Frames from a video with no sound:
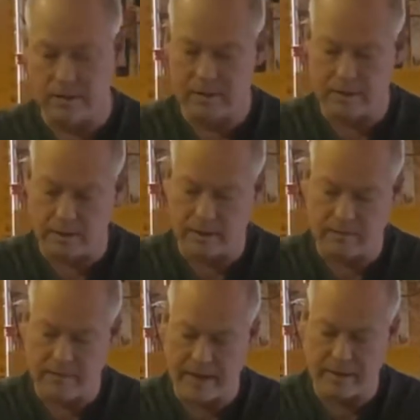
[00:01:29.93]
the little
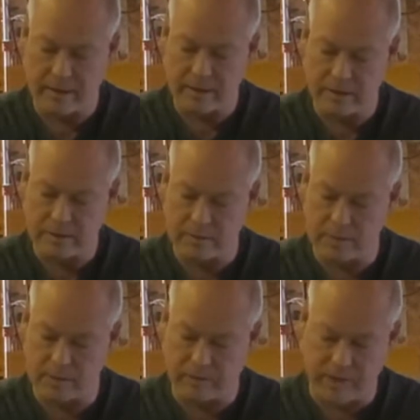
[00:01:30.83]
vent just goes in
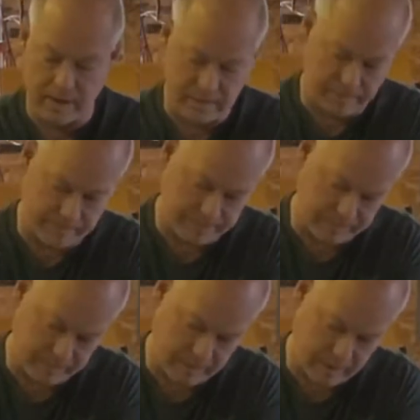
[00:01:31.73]
the front.
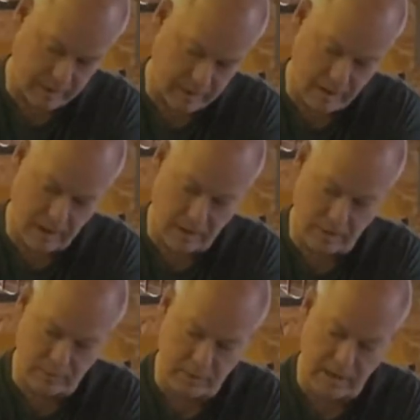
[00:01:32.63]
It
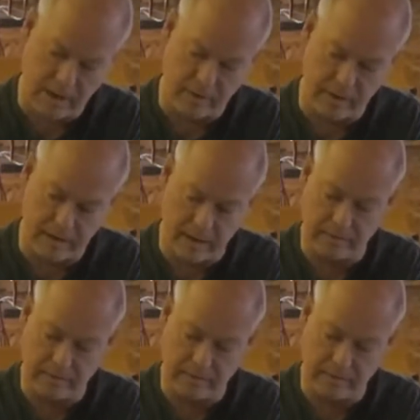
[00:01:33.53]
goes right down in there.